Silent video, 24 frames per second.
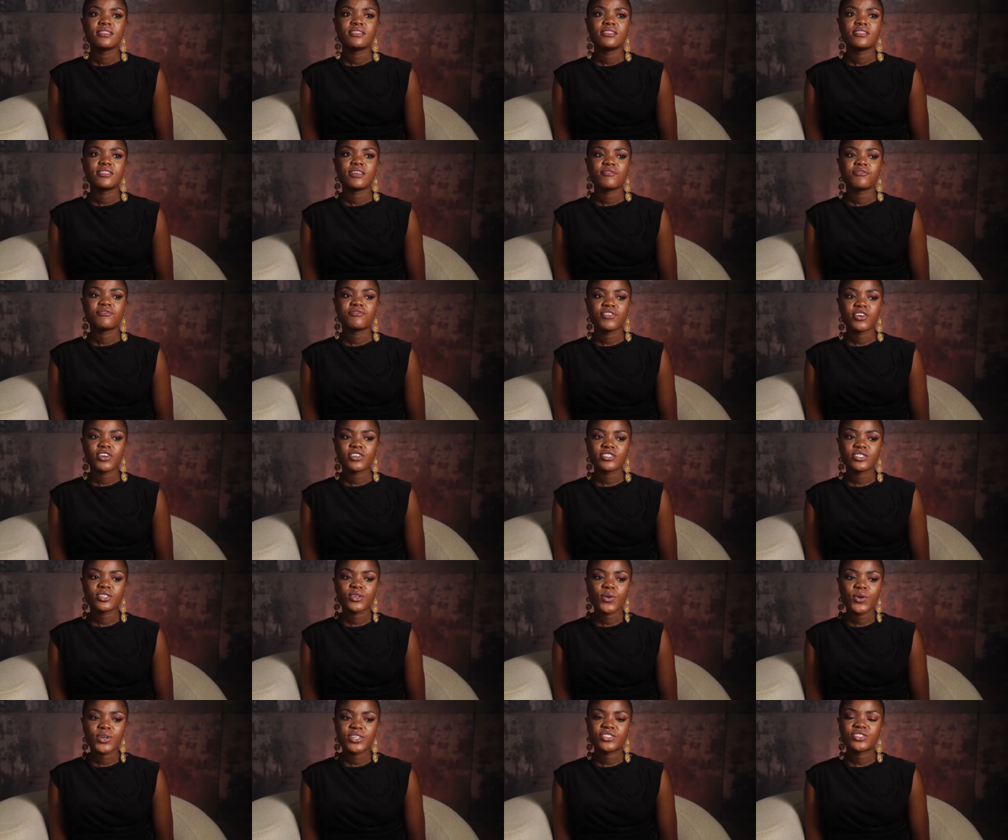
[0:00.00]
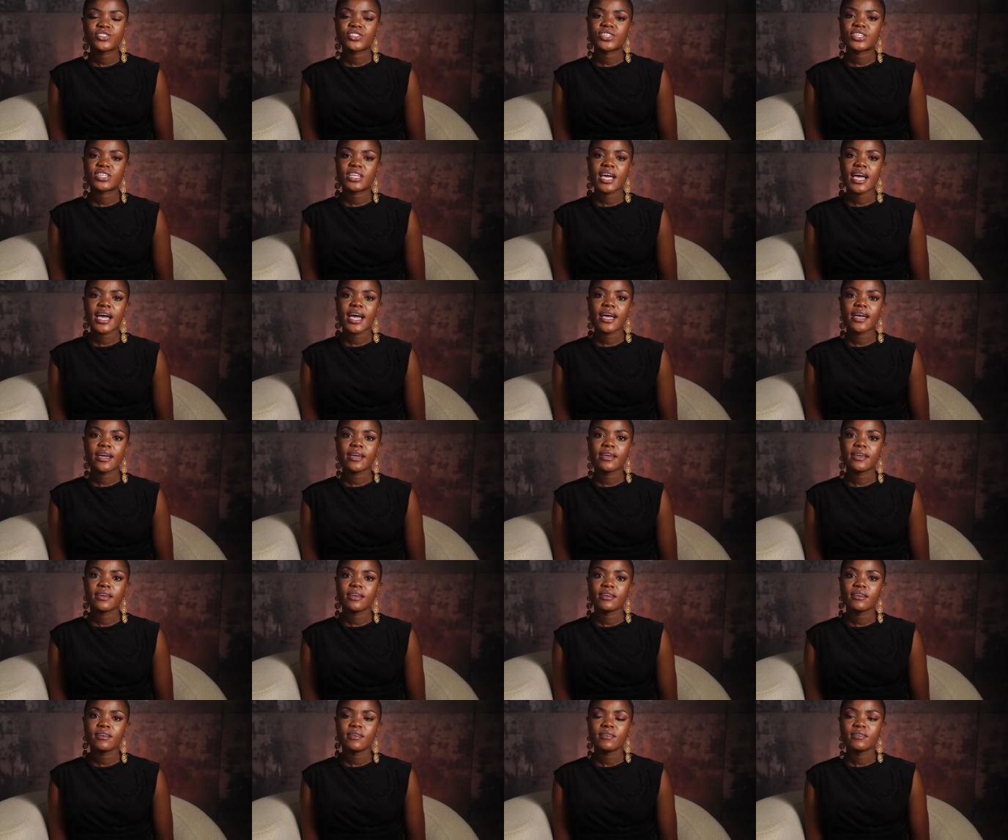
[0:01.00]
the first question
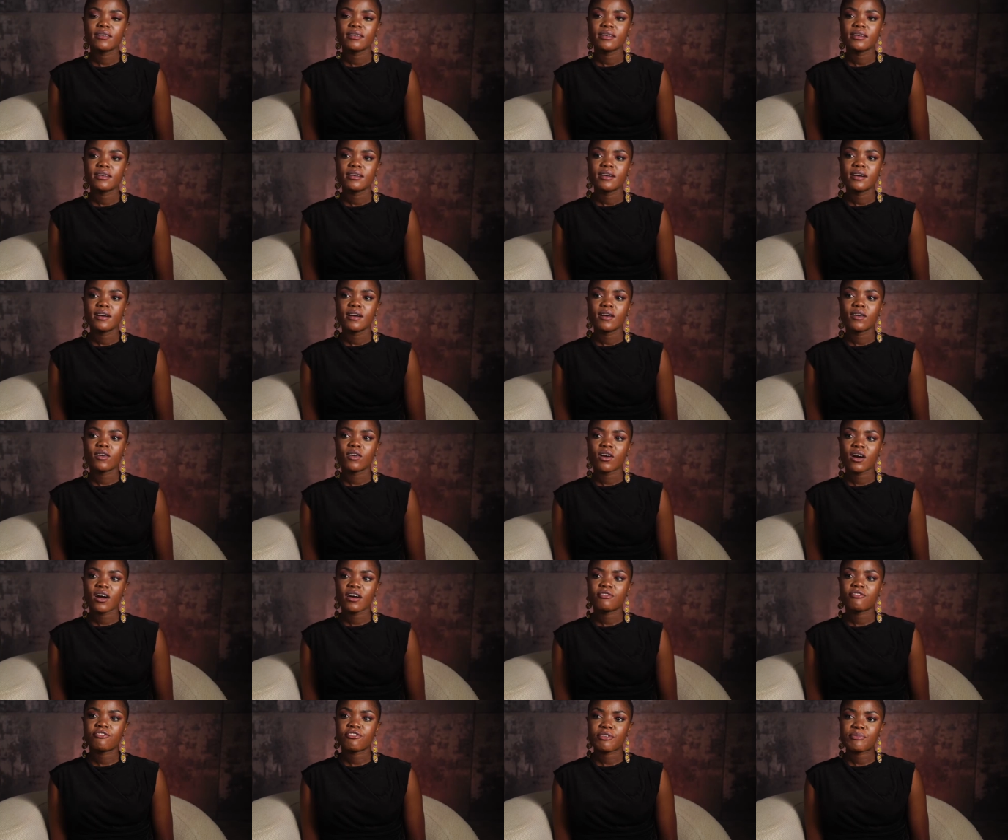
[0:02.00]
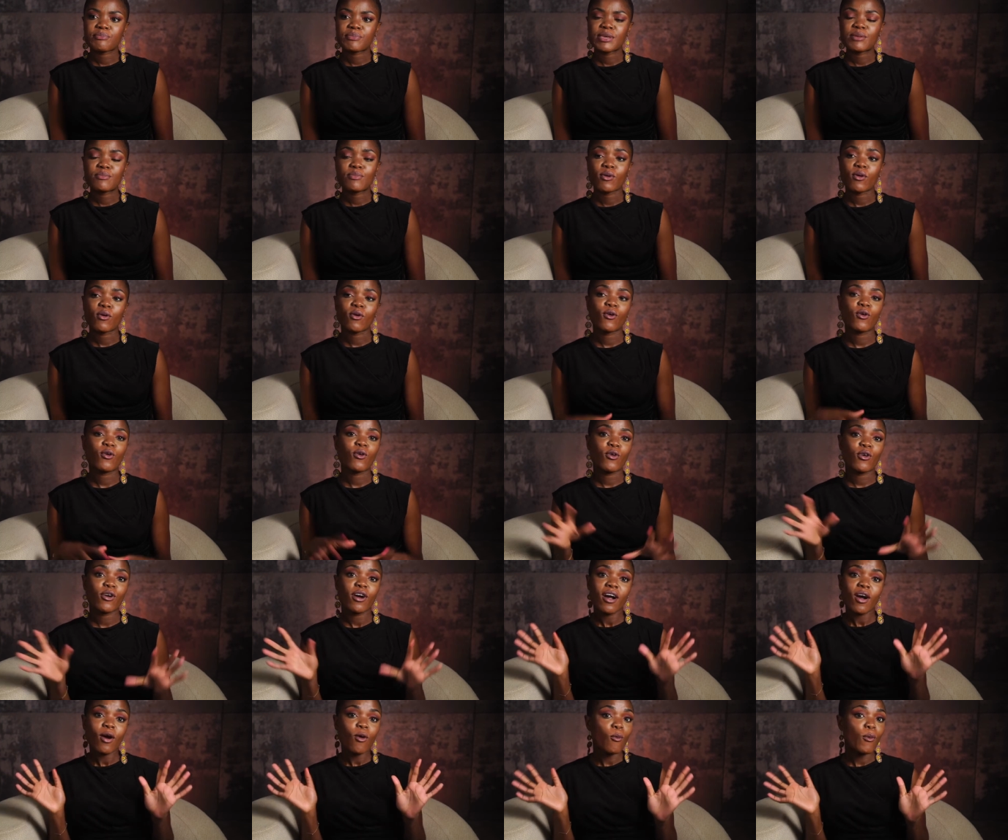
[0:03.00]
I got from people or
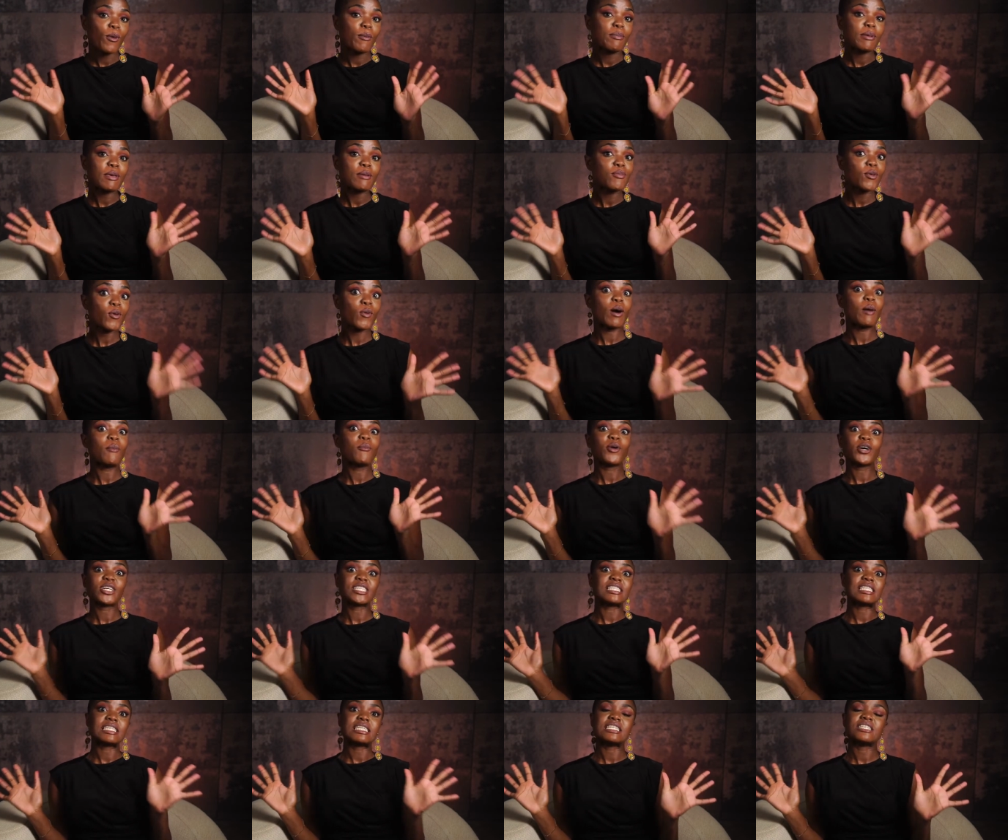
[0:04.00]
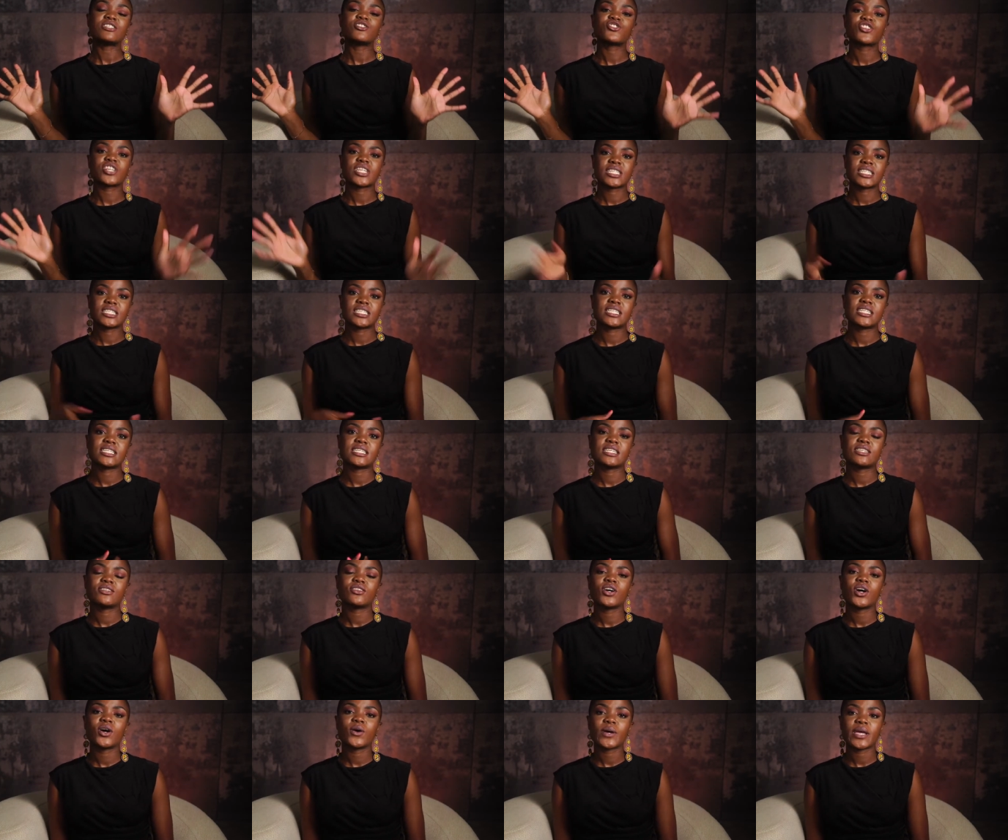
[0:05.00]
what people were mostly interested in
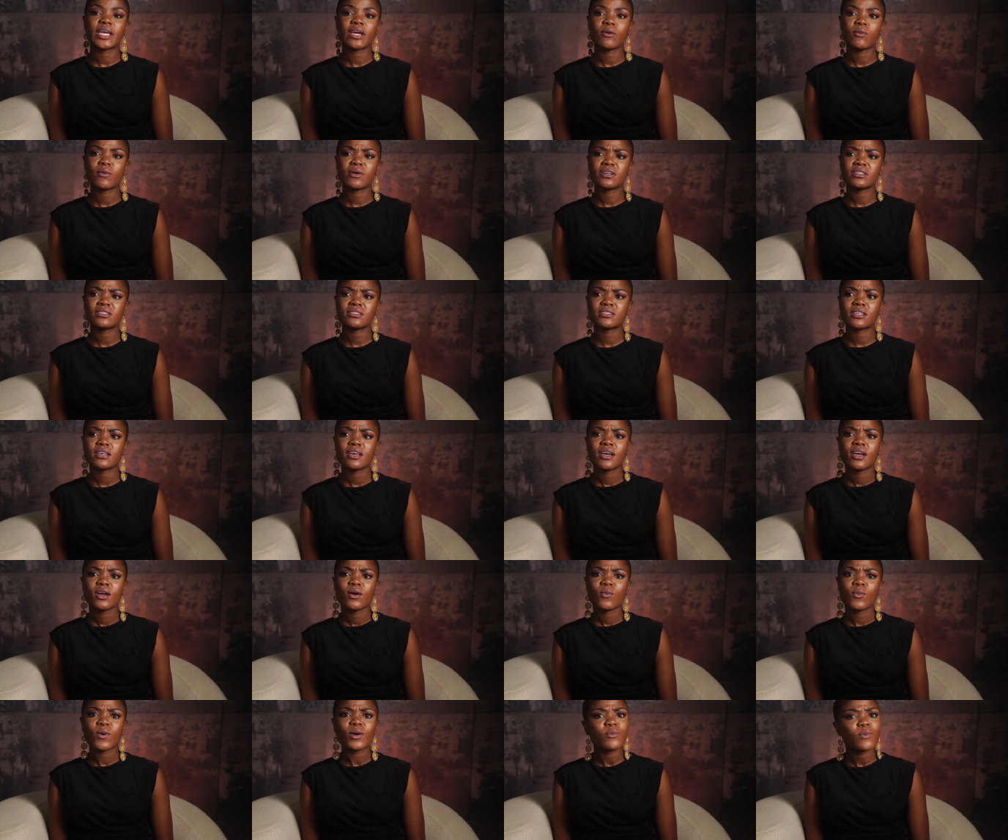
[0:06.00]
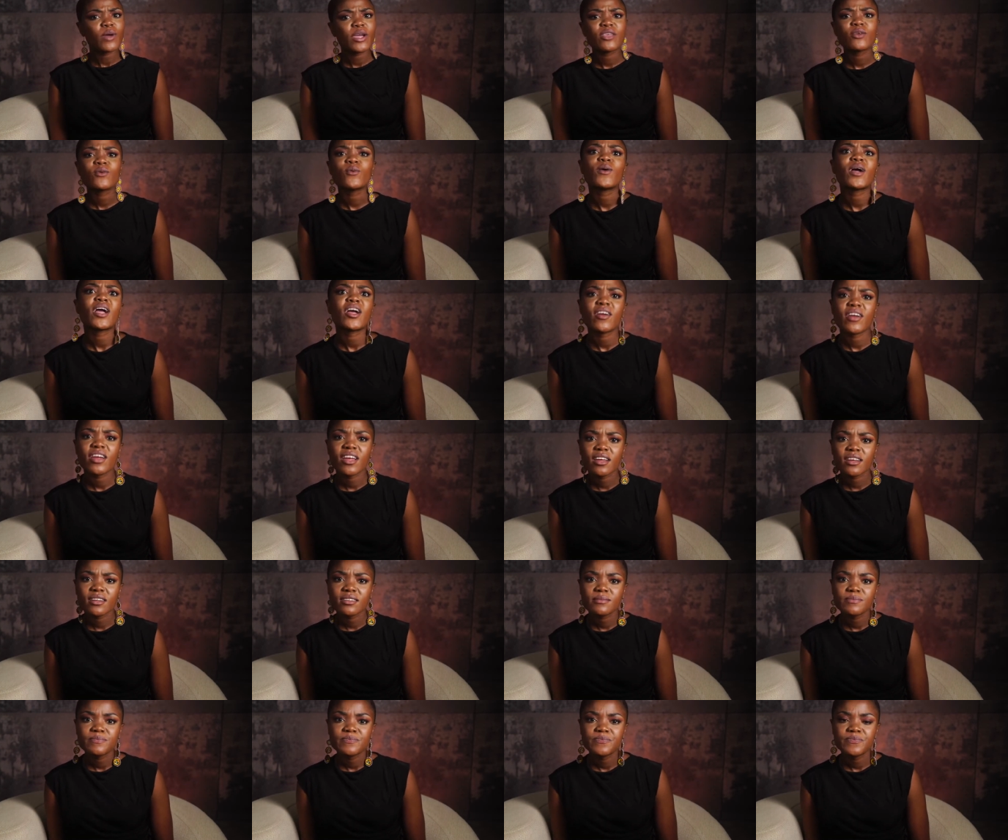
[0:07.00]
knowing was, what were you wearing?